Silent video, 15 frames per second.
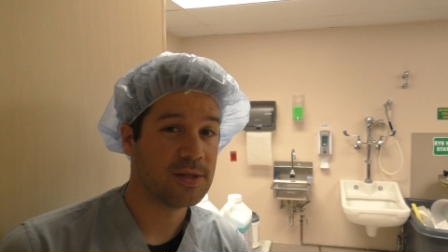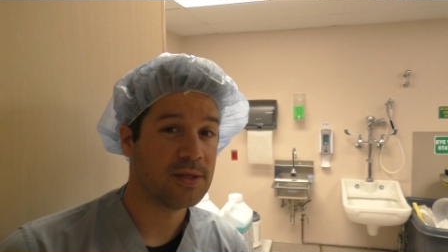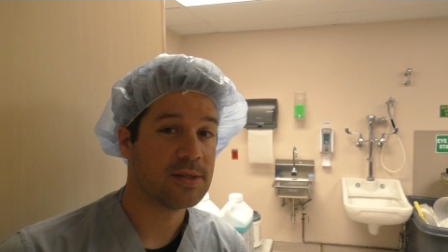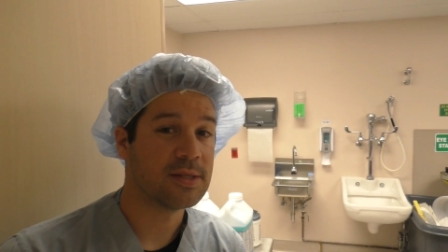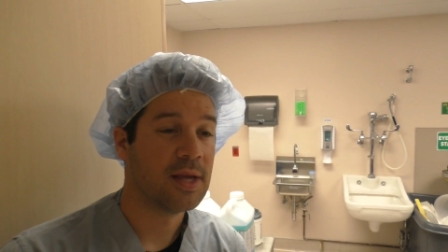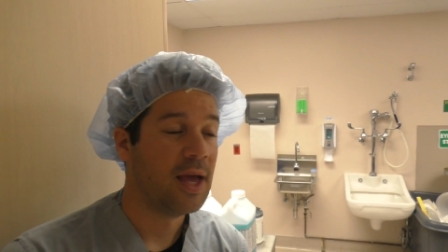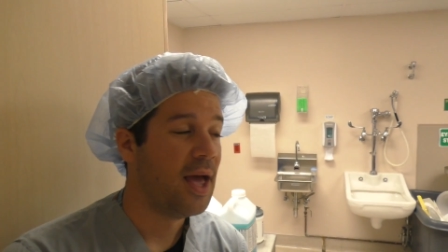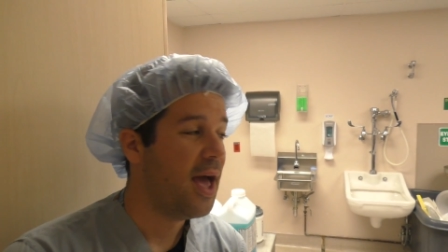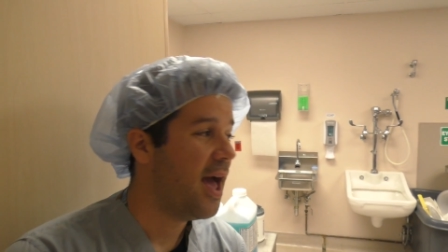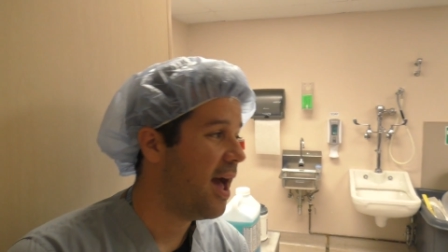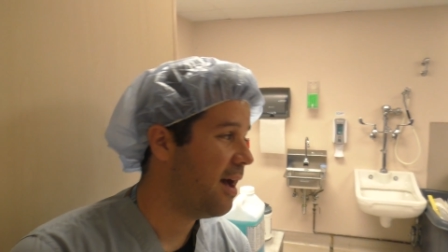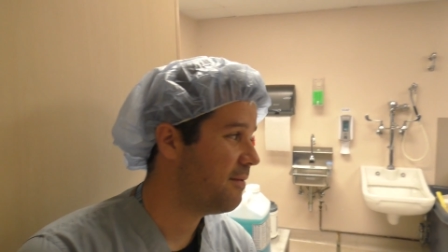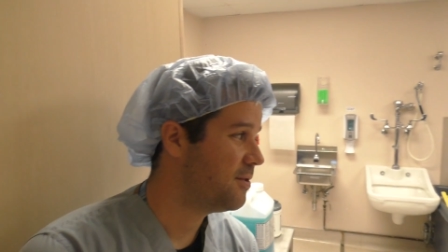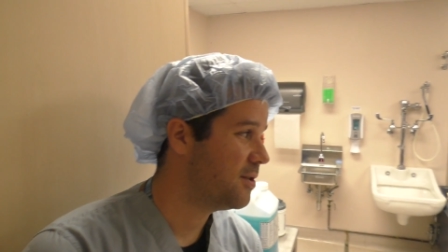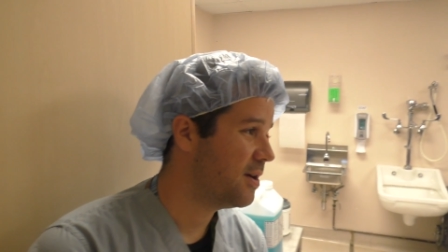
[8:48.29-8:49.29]
is
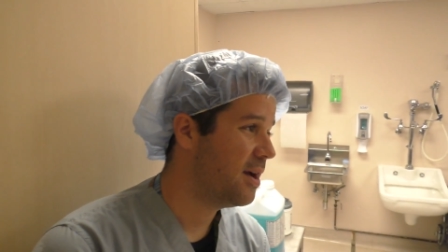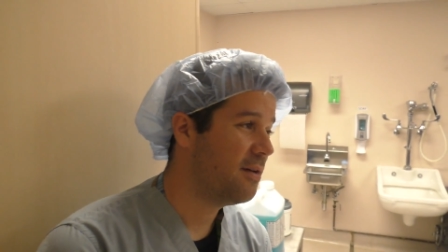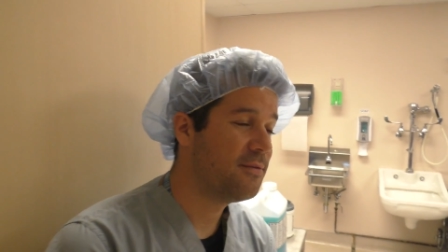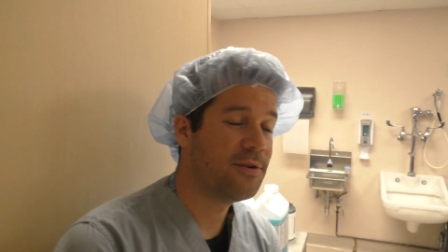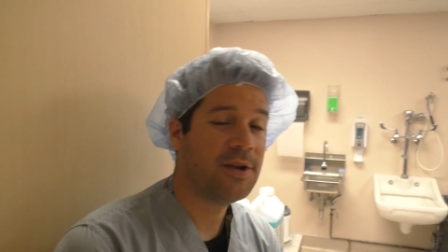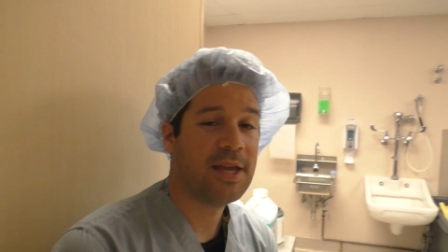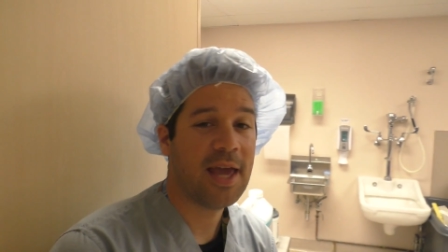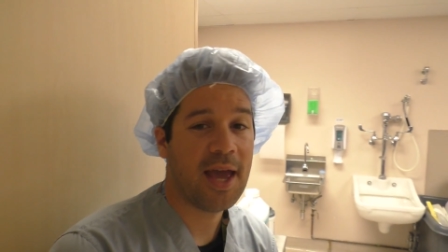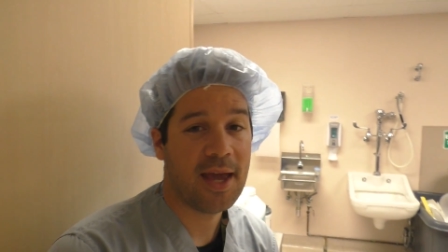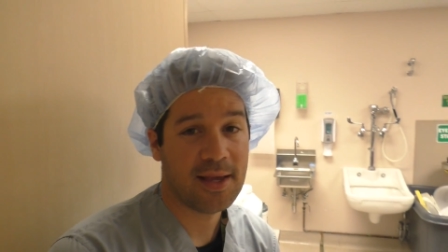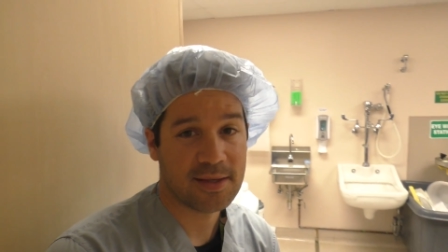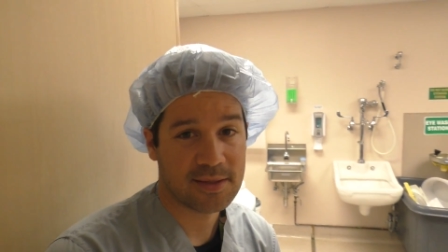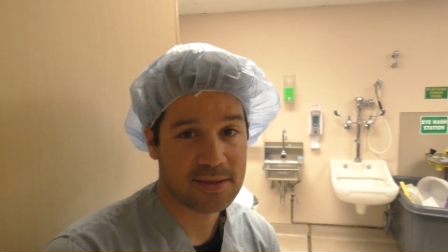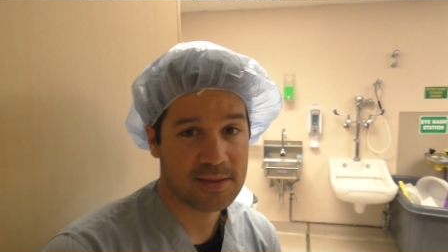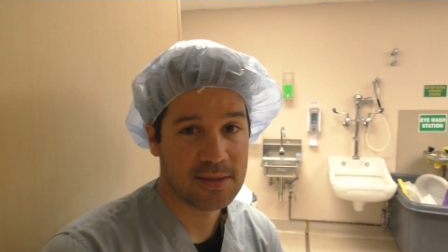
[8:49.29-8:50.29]
after every
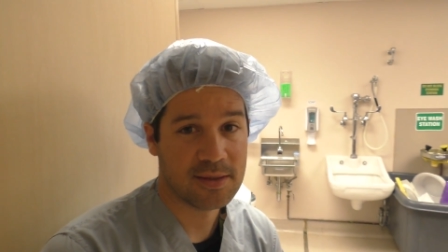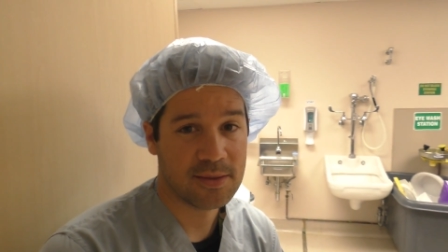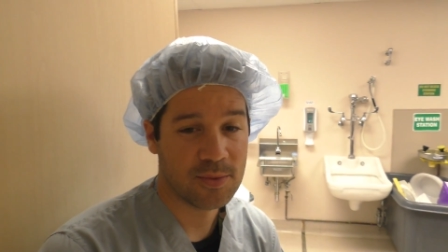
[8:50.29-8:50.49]
case.